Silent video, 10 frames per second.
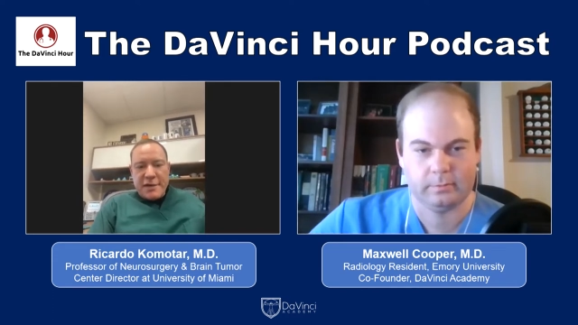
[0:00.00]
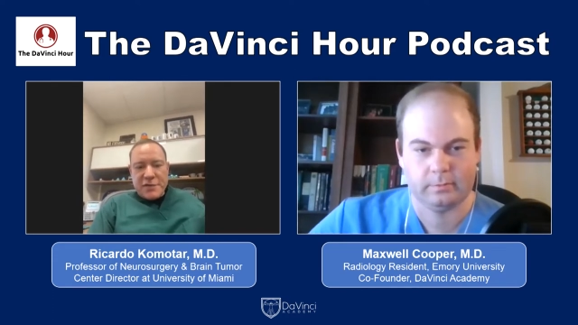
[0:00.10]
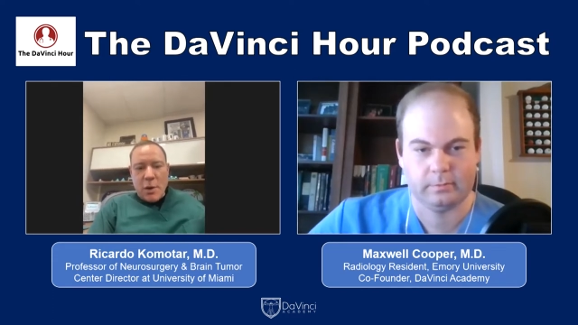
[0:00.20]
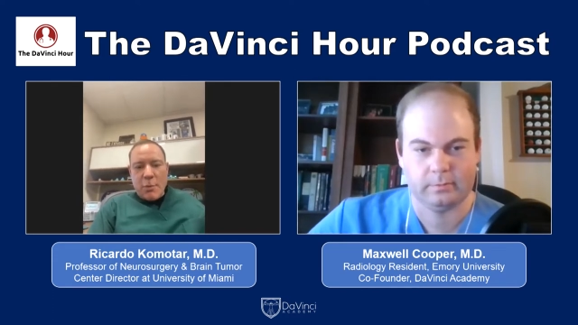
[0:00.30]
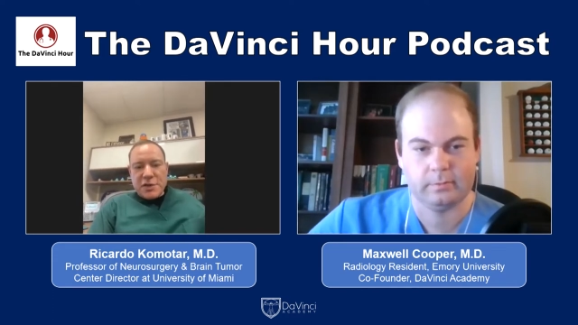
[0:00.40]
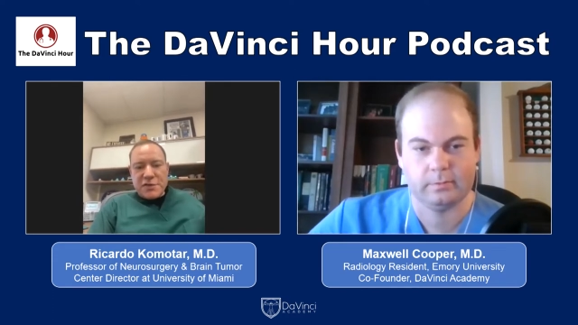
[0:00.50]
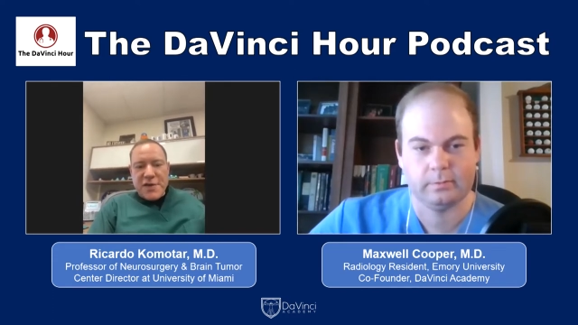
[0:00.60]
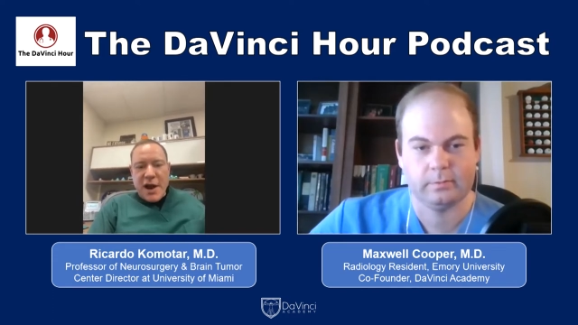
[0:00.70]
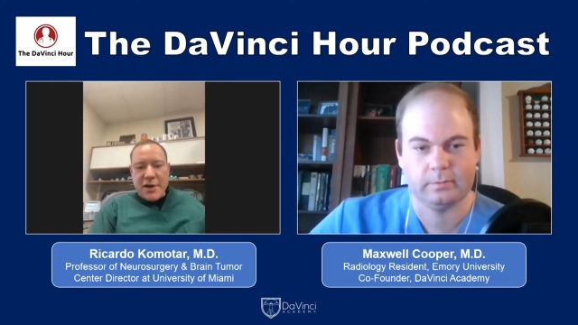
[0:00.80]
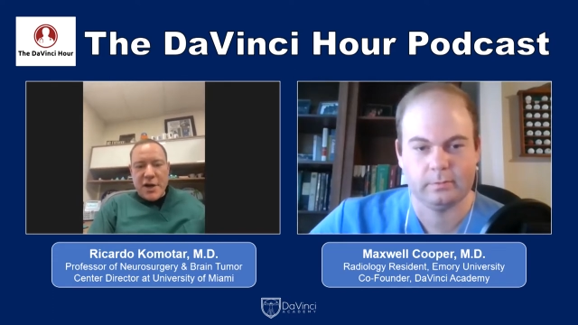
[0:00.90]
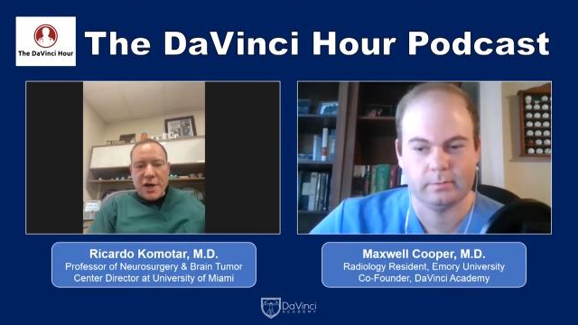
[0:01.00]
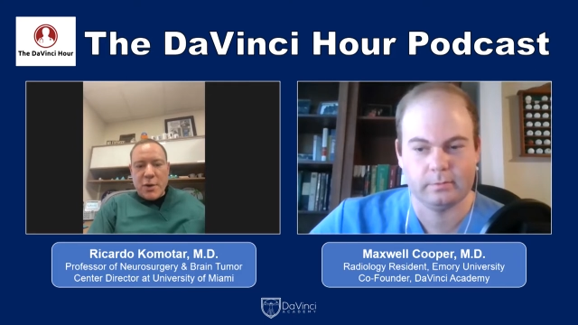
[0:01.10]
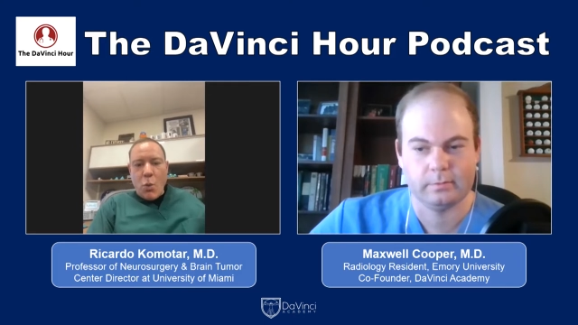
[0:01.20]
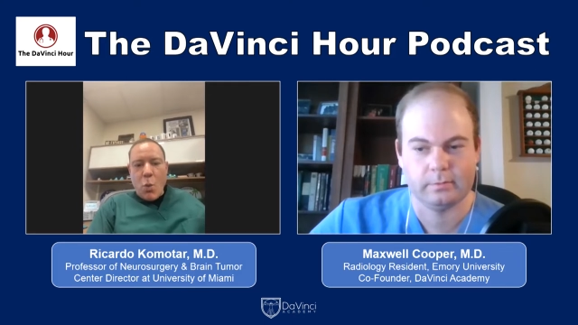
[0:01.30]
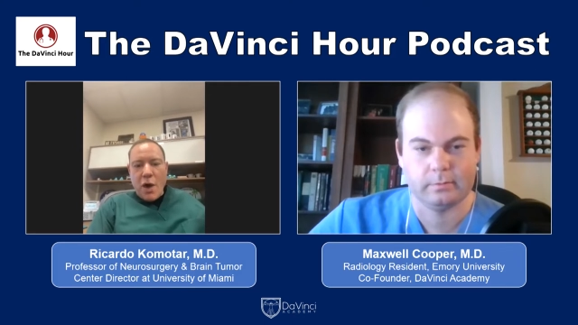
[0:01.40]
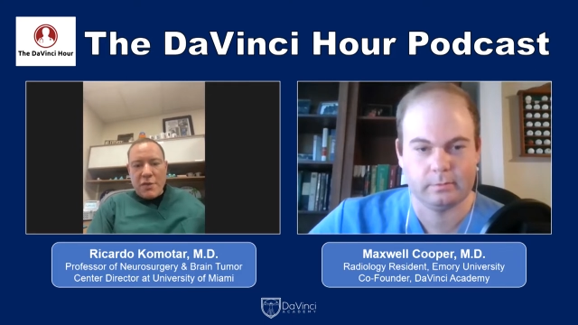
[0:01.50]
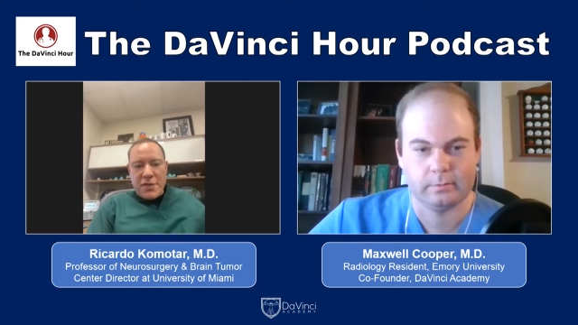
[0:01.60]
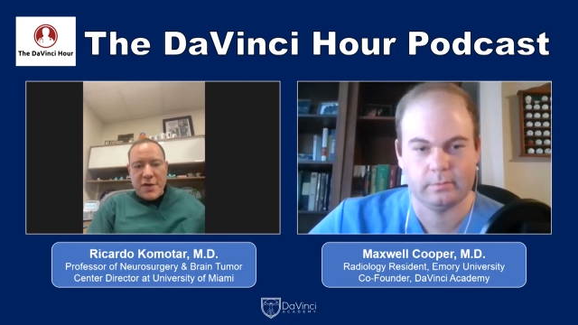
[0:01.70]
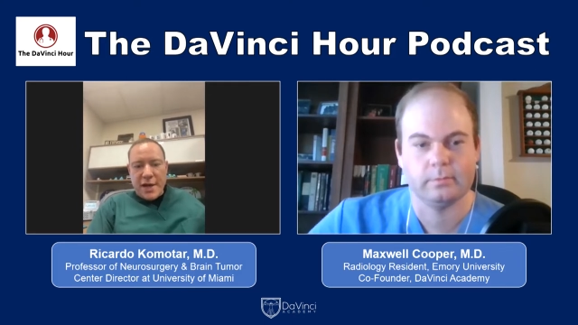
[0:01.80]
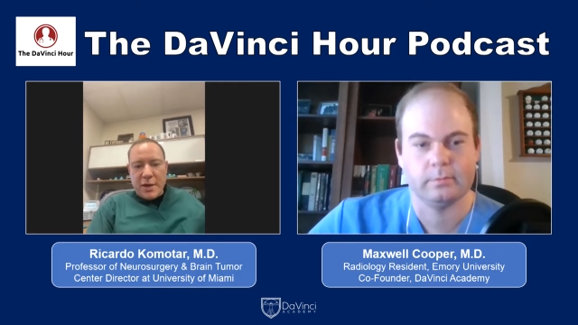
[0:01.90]
Speaker 1: If someone is very good at one
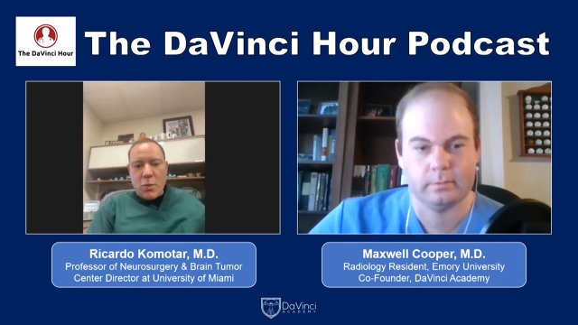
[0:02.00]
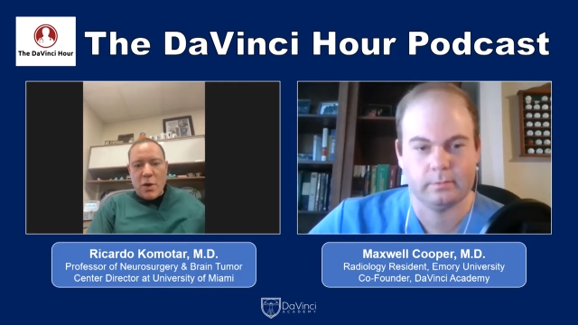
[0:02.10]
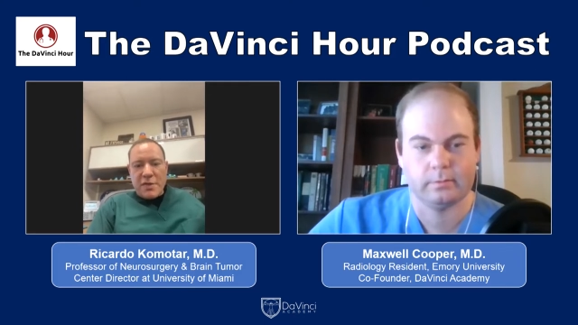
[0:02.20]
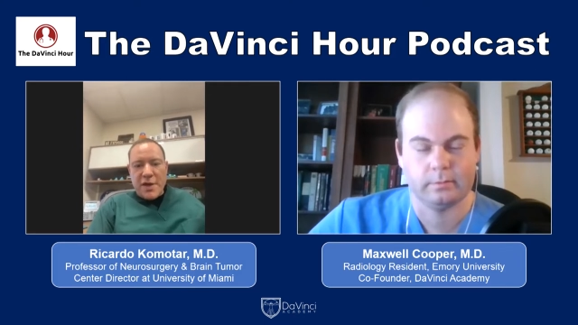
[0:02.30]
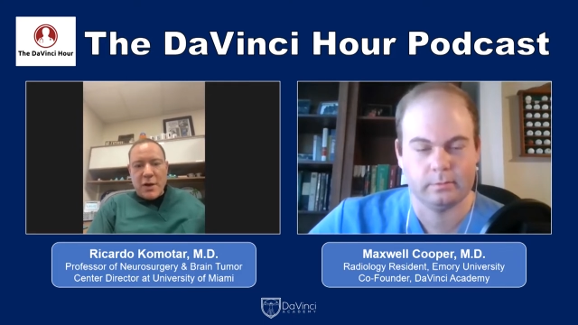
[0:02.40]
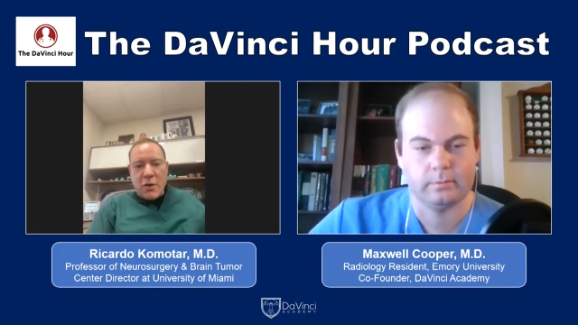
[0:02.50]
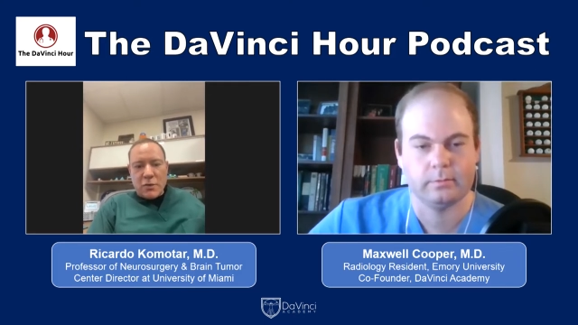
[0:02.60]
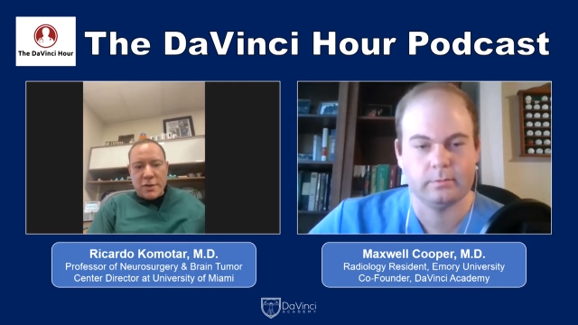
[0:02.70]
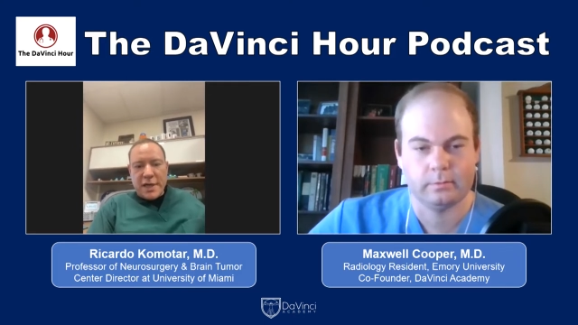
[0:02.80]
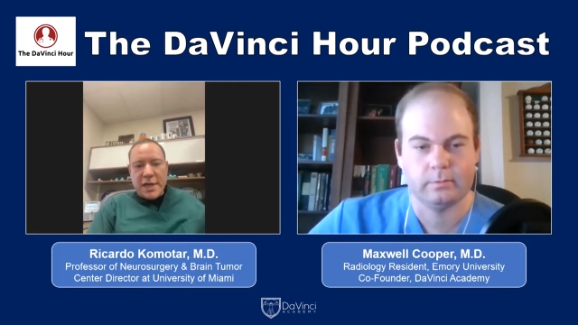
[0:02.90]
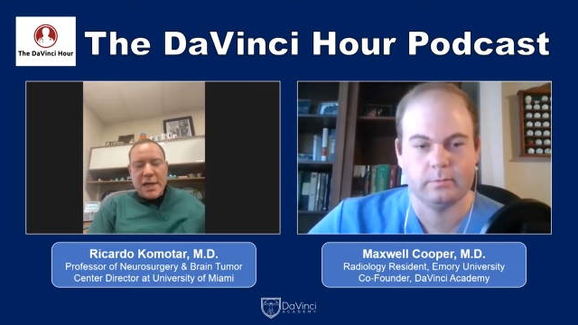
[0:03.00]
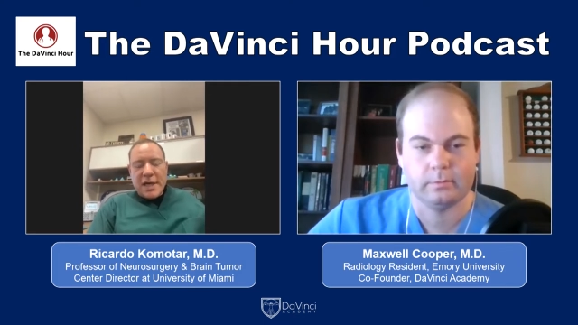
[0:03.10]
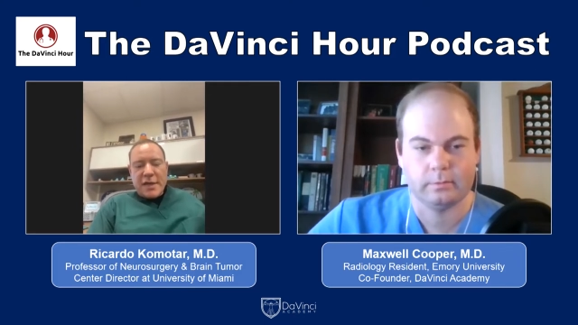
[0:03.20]
thing and one thing only,